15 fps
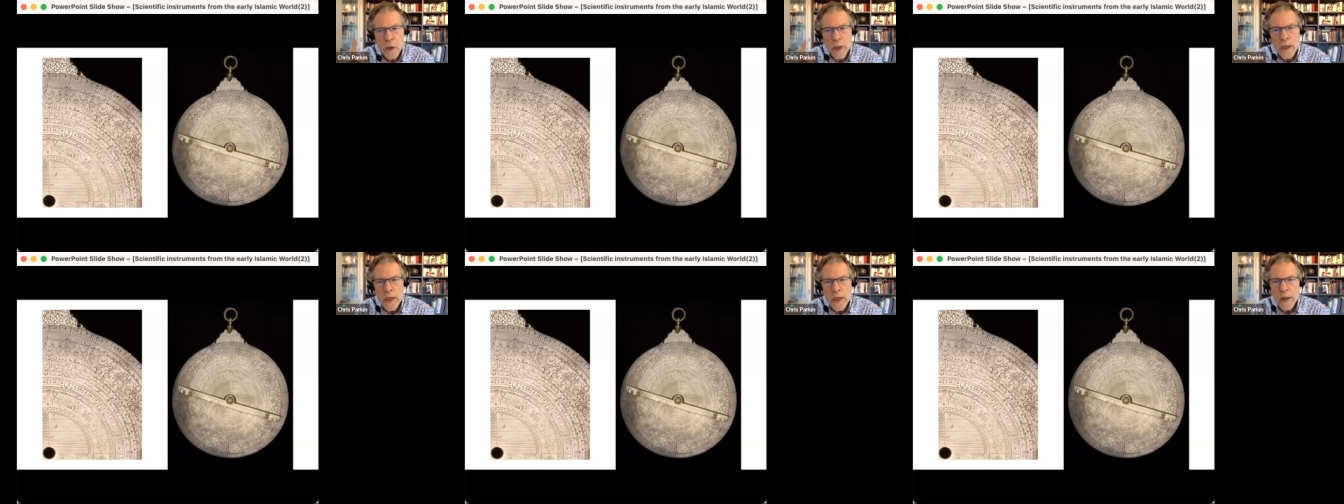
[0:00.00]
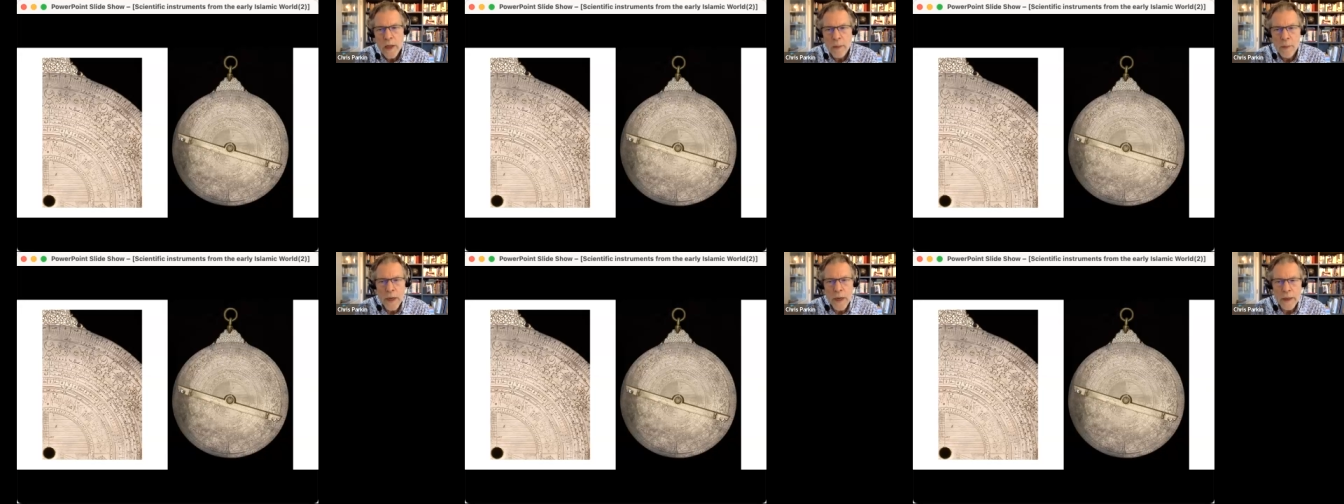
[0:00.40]
to
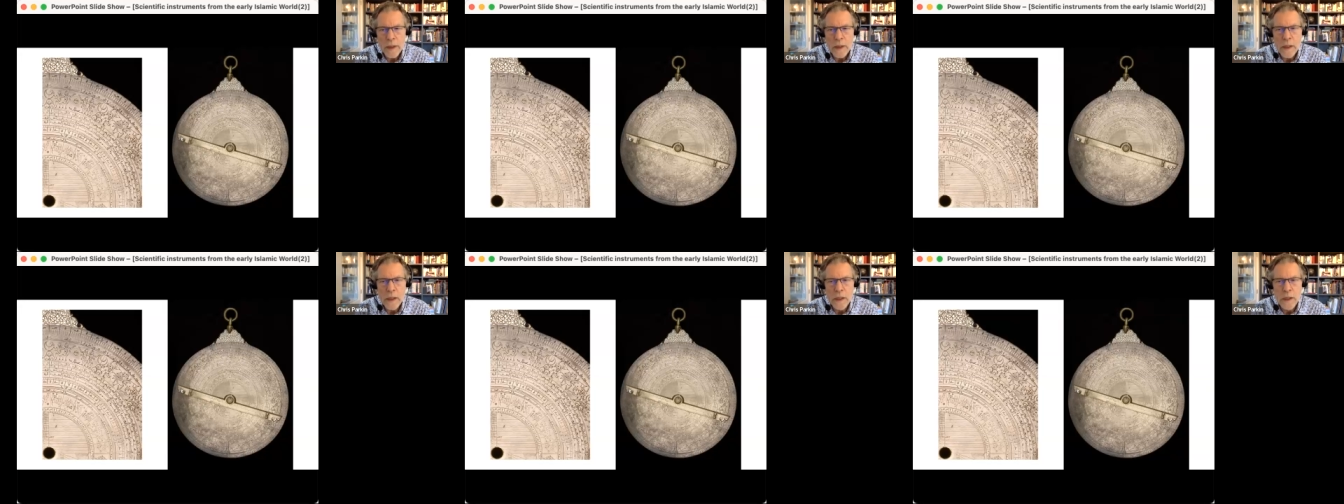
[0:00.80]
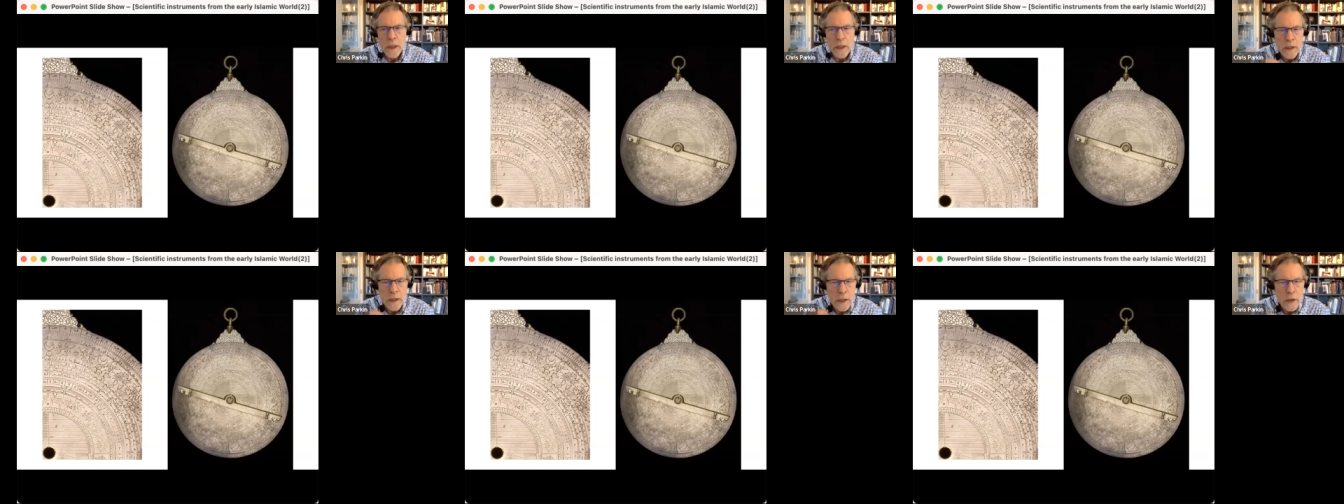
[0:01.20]
another practice
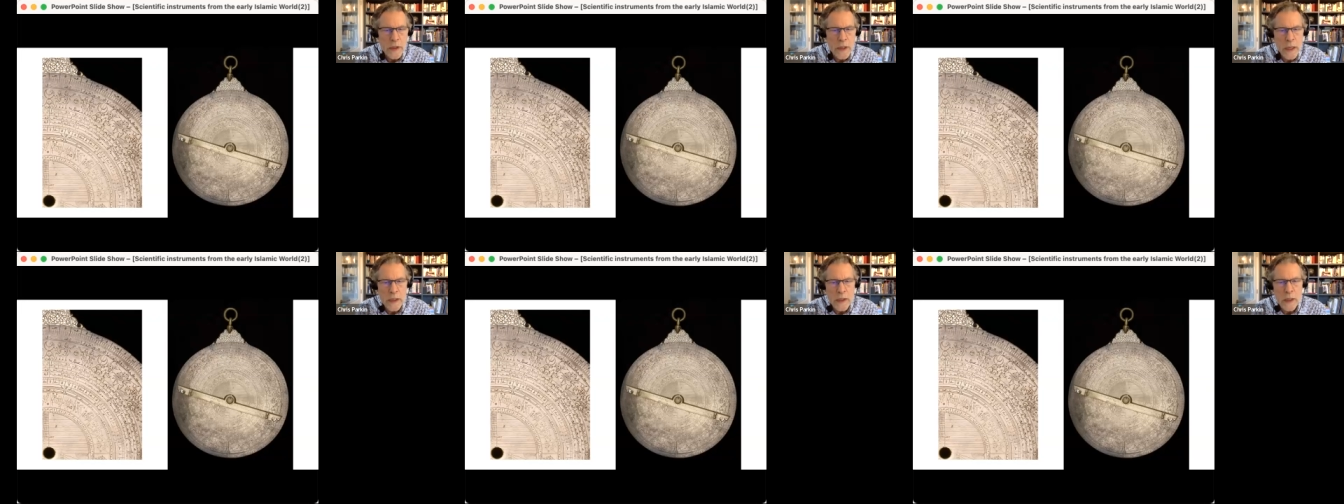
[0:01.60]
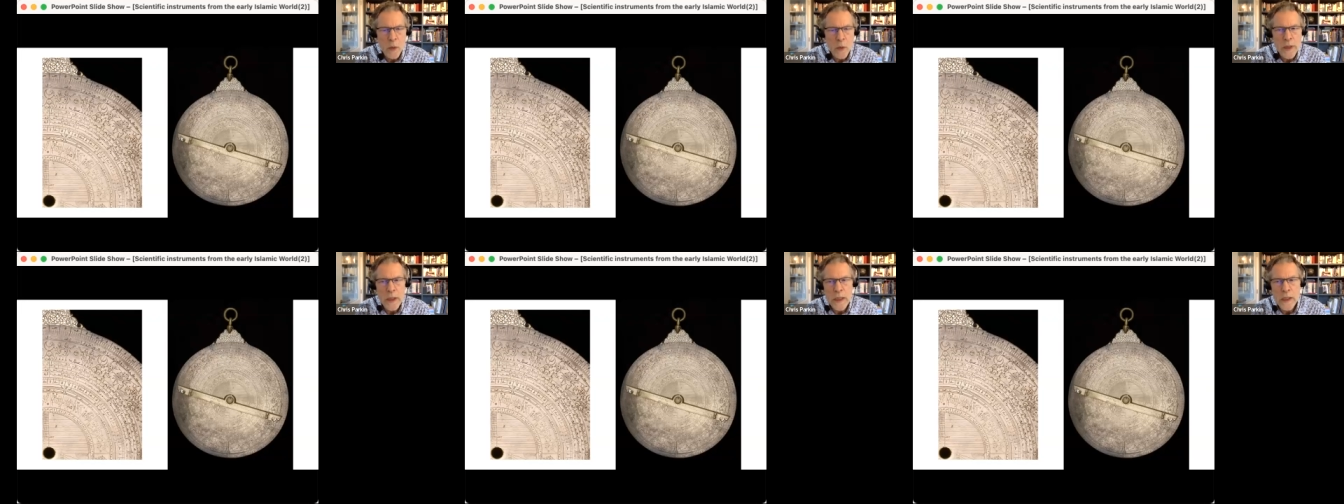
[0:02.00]
associated
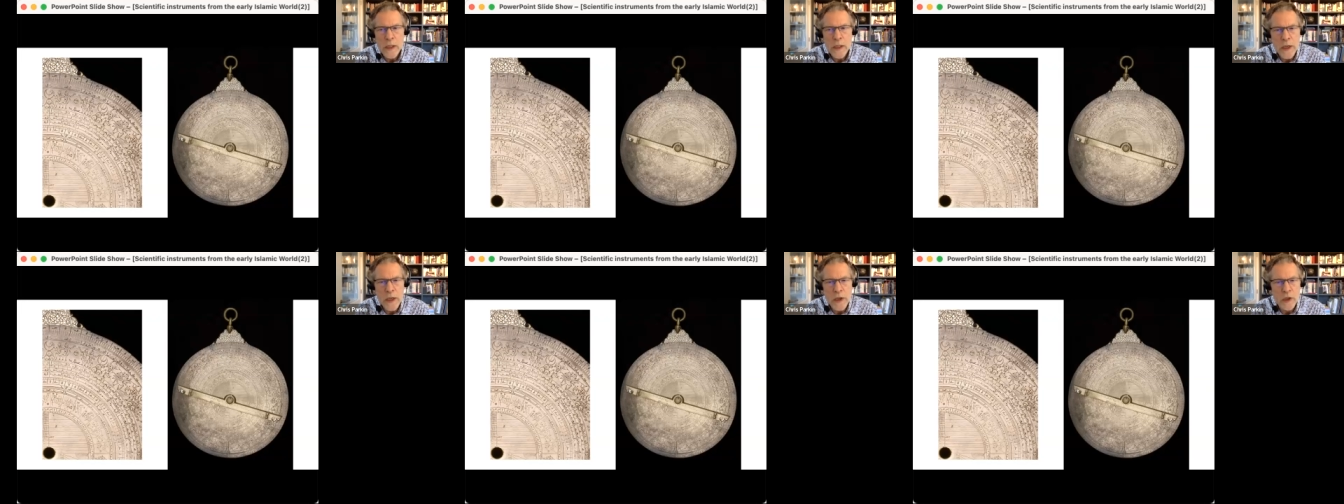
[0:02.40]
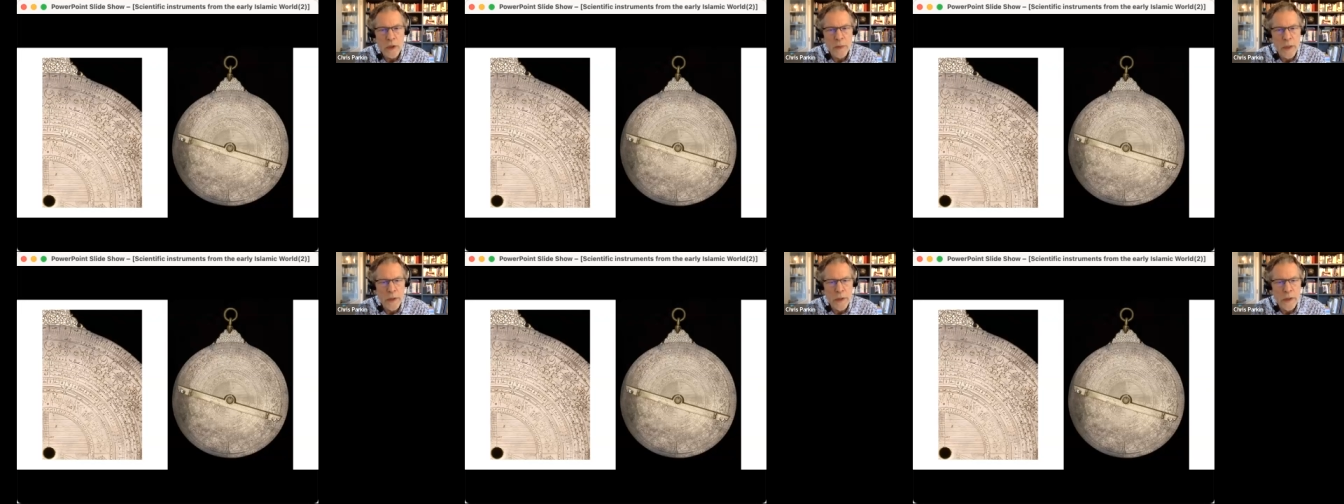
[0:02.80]
with these
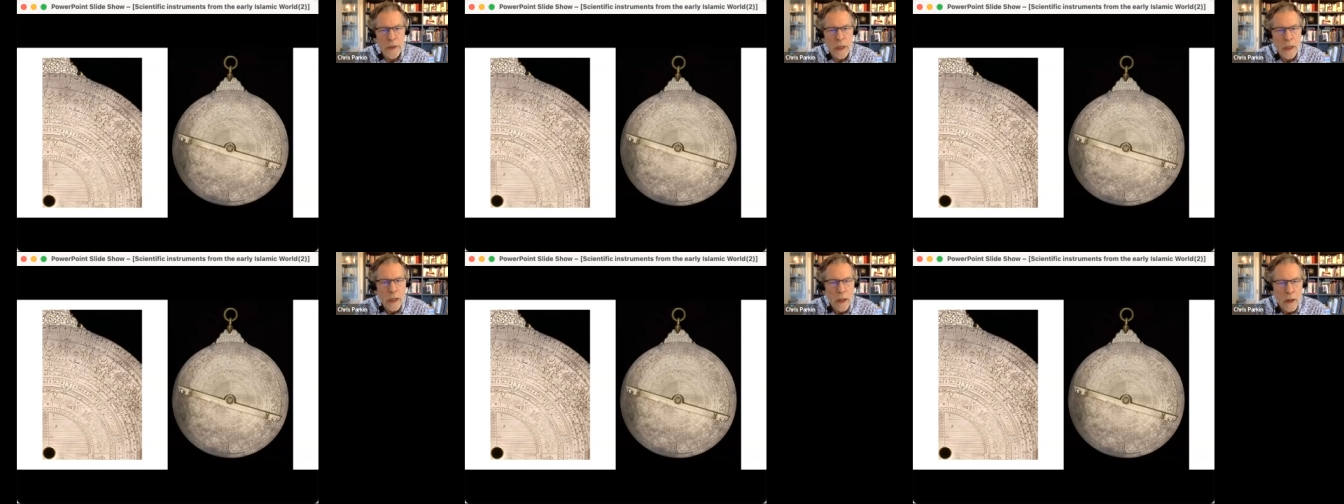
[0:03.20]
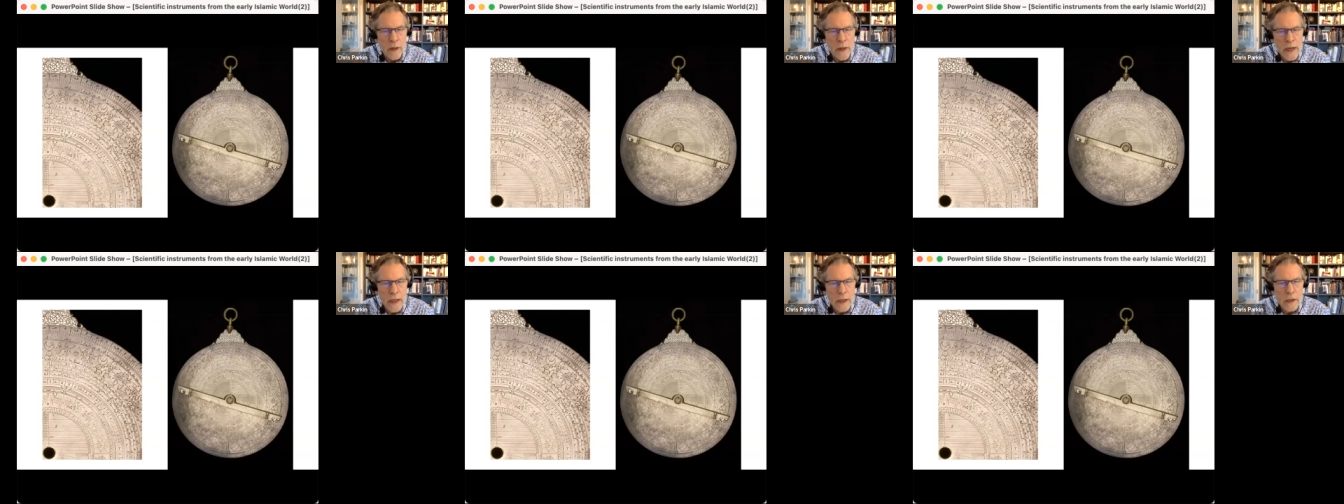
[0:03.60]
instruments,
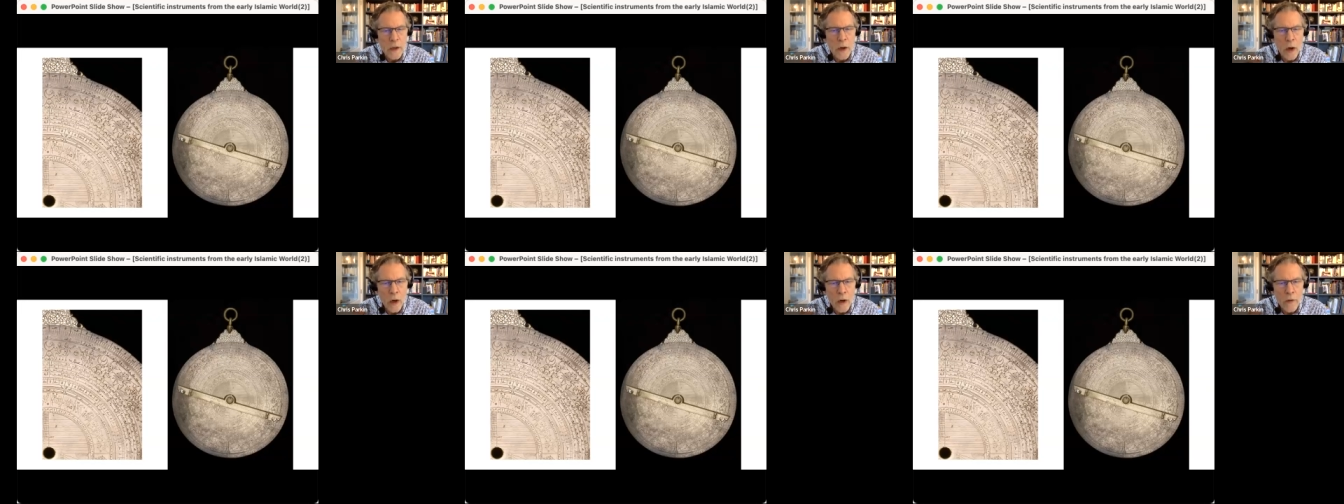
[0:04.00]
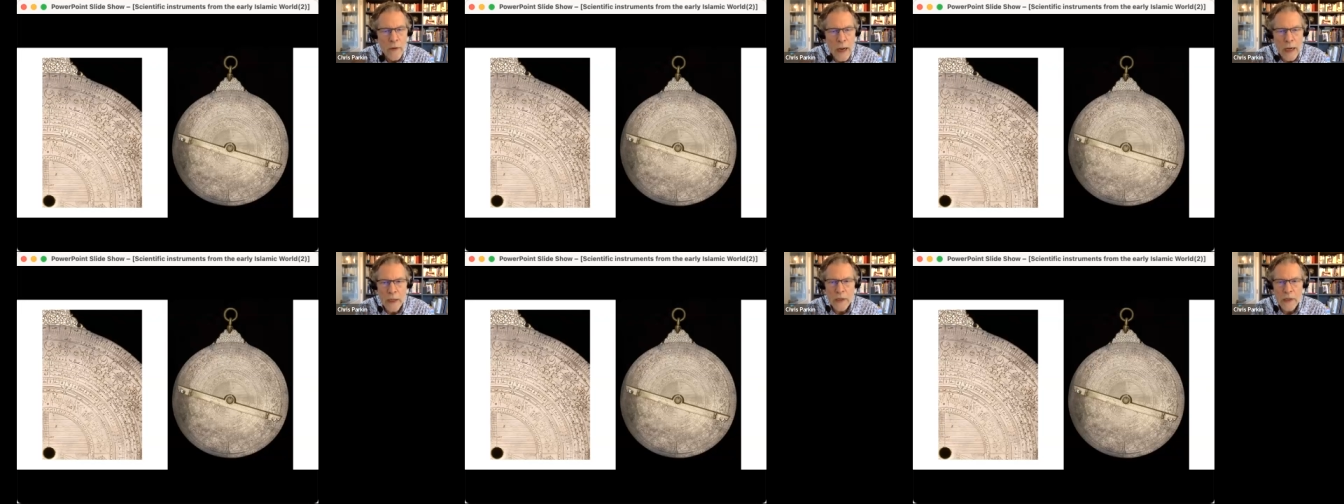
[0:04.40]
that of
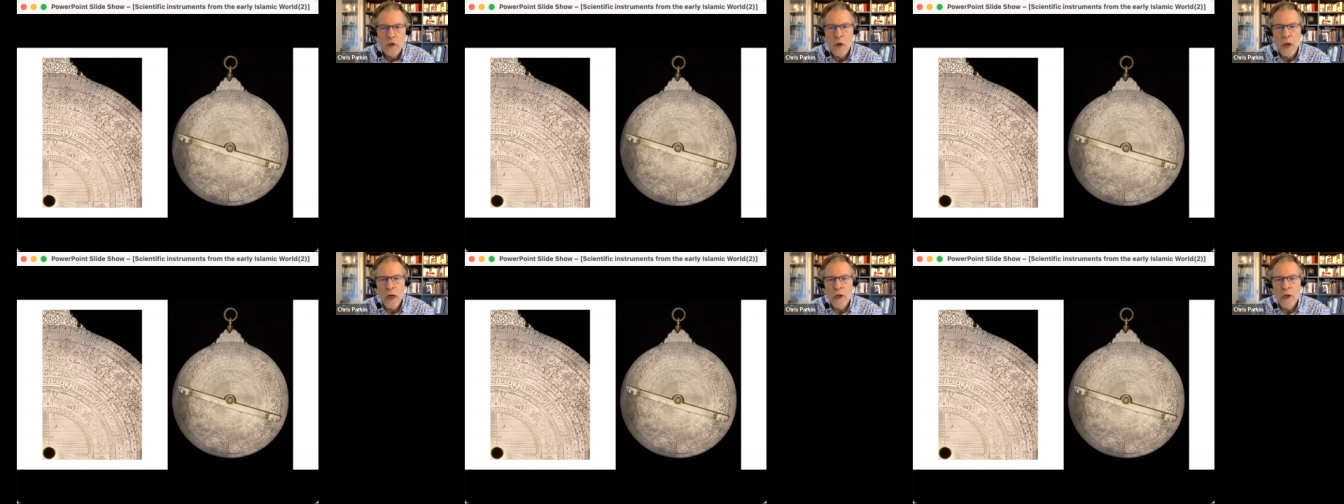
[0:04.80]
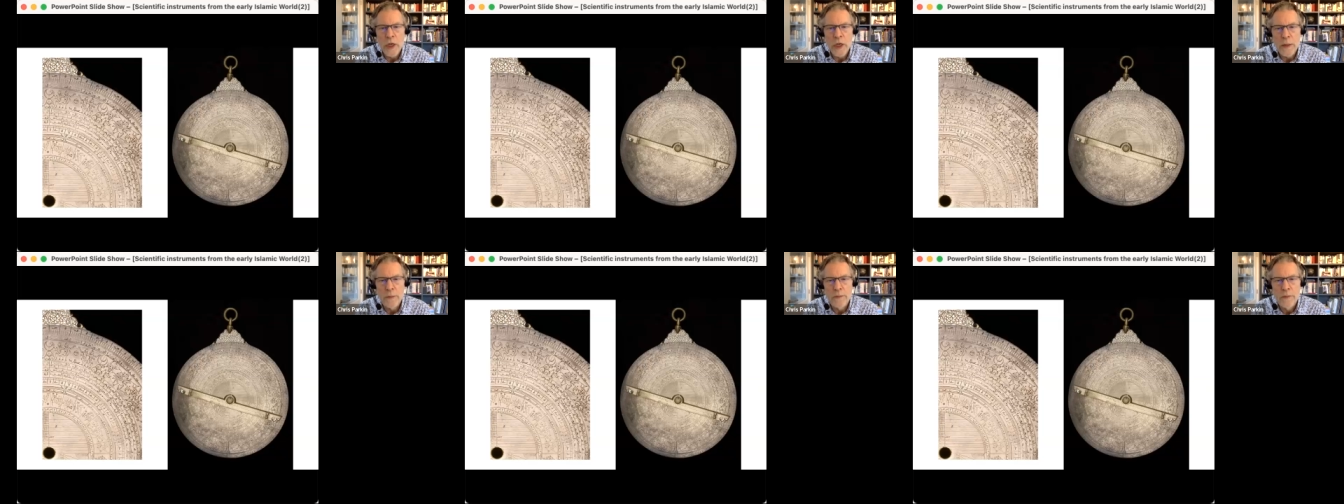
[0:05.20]

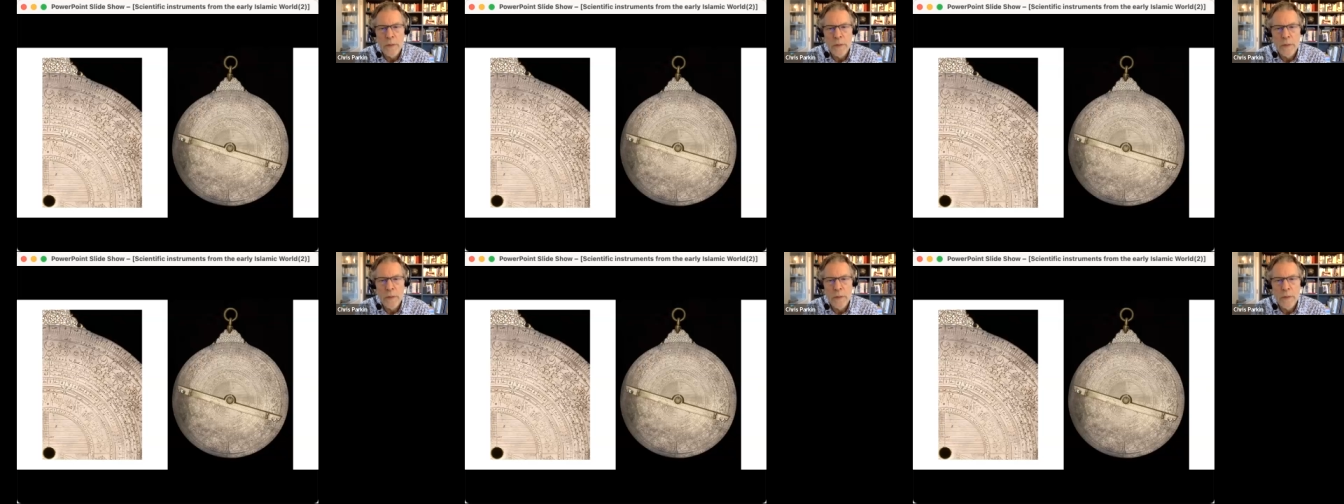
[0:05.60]
astrology.